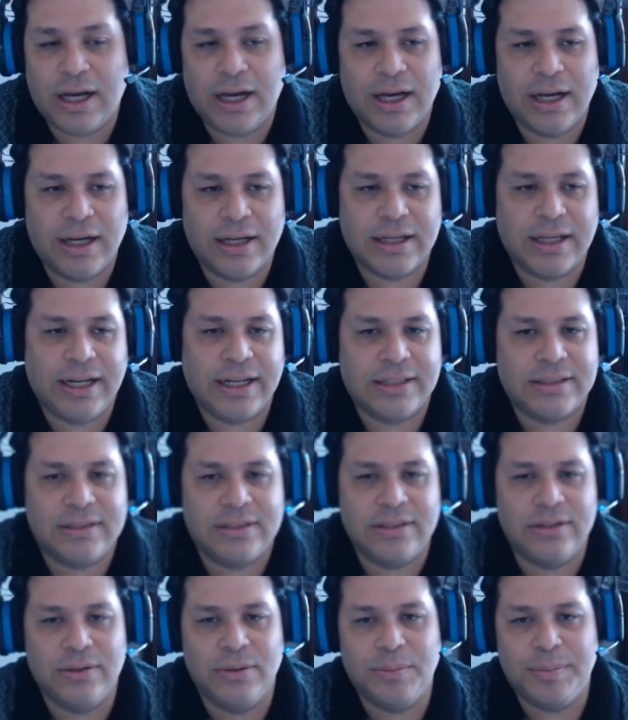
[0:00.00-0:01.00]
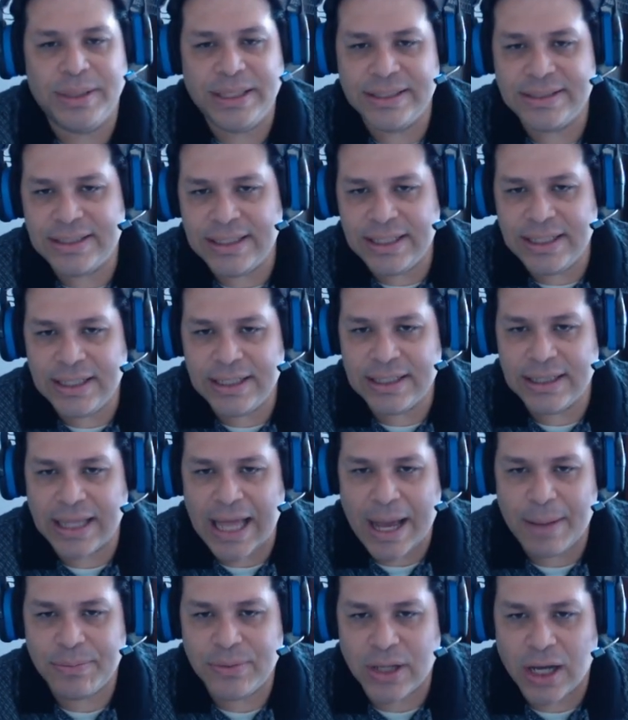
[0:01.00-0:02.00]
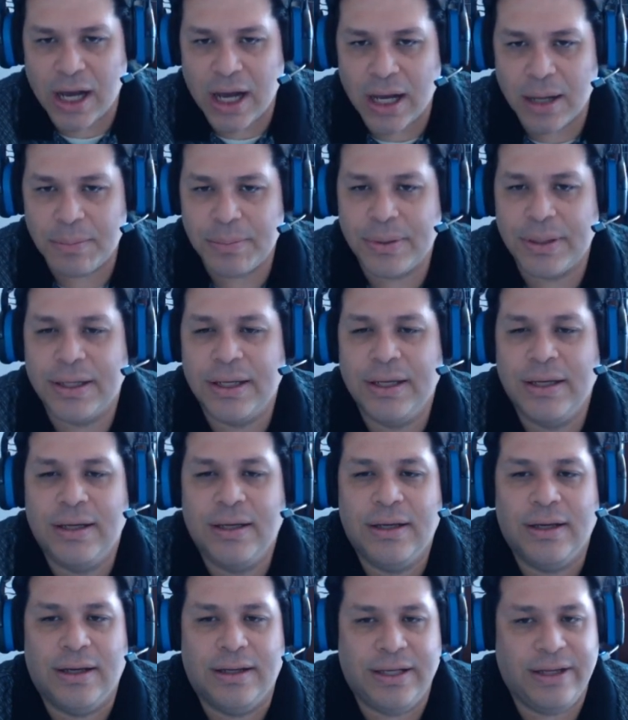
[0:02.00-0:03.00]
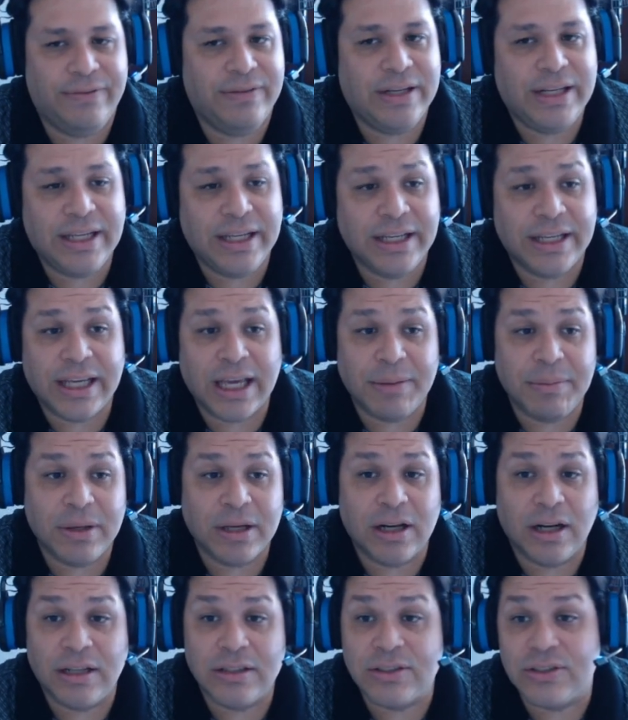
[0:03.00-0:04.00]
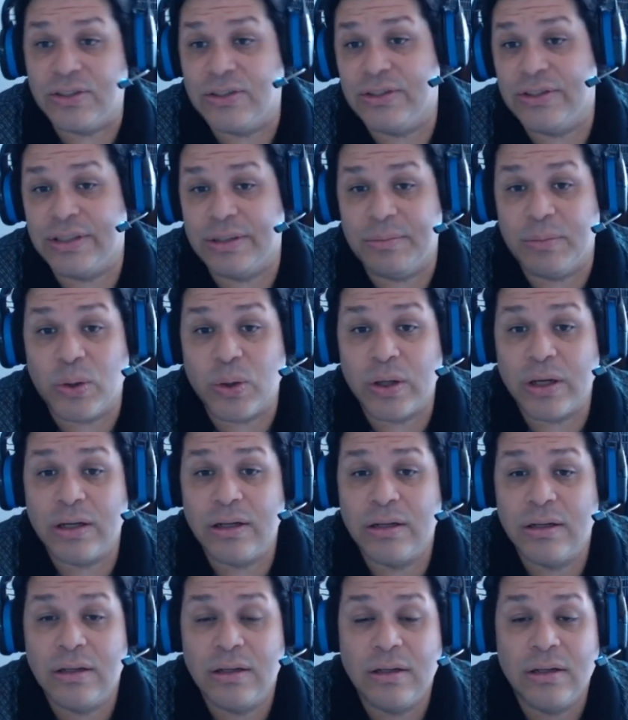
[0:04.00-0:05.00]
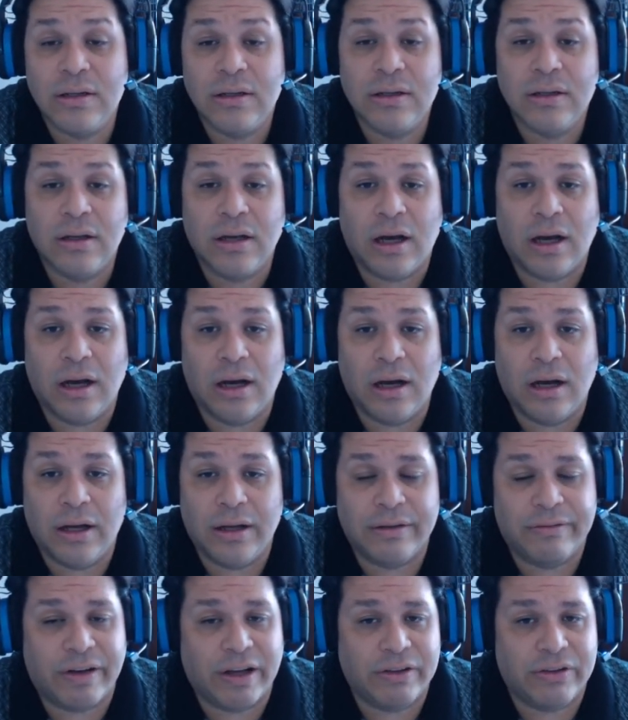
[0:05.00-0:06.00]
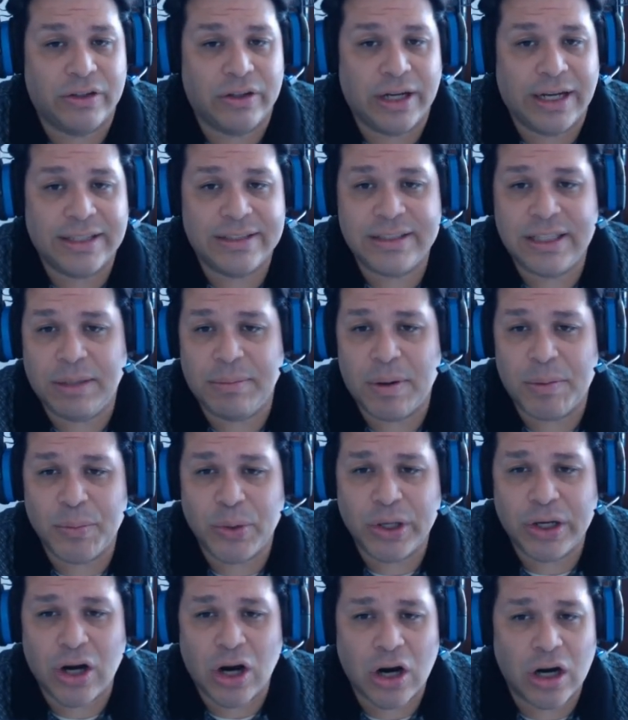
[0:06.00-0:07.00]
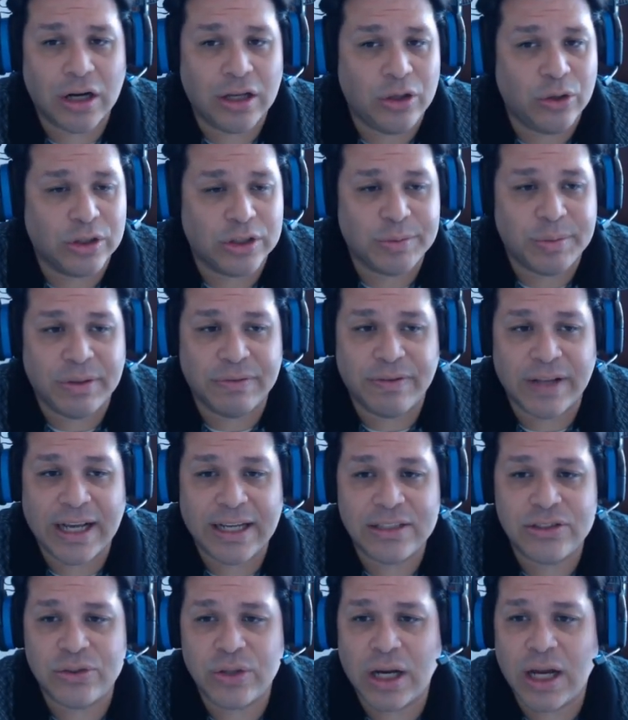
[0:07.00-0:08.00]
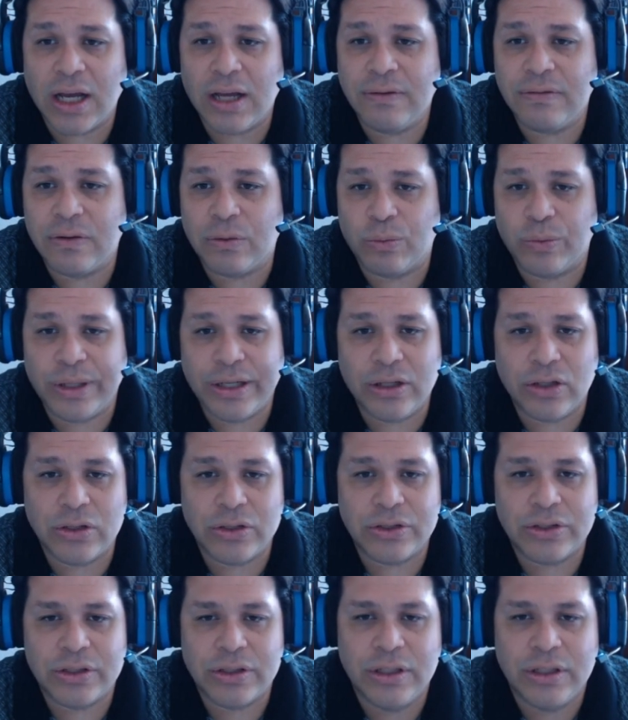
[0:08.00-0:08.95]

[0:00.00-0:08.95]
Connects to PC, laptop, DVD, gaming consoles, and more. You've got your SD memory card and USB flash drive readers.